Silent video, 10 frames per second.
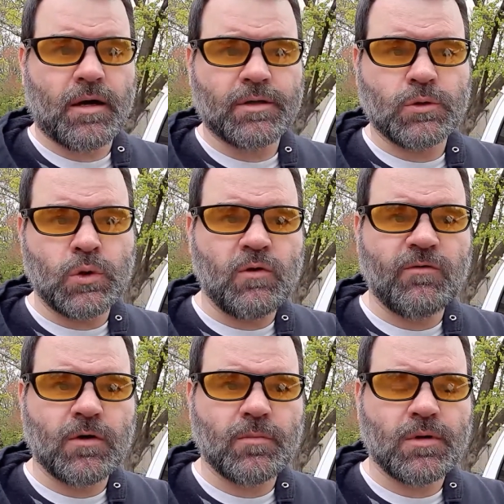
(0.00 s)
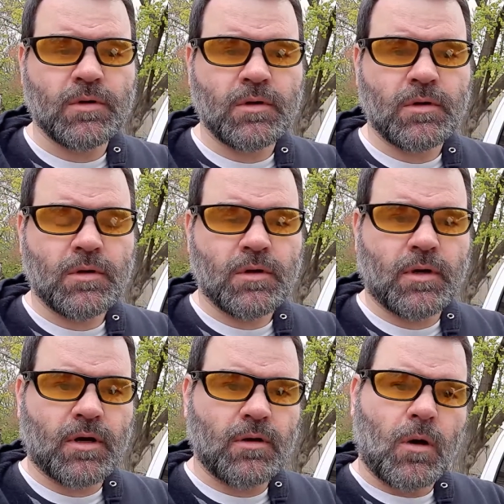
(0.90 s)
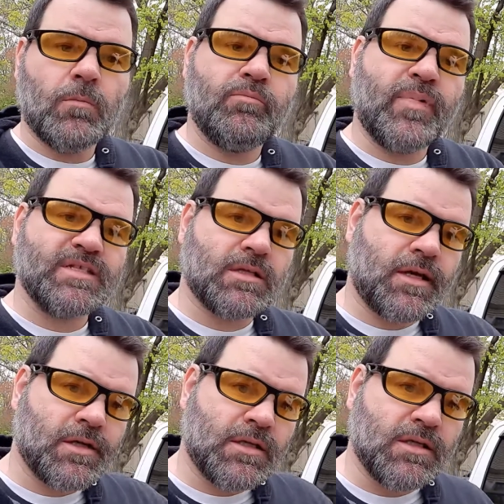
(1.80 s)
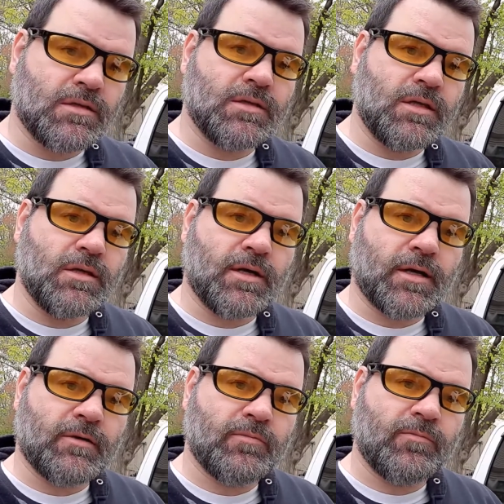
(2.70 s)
2 of them go basically underneath the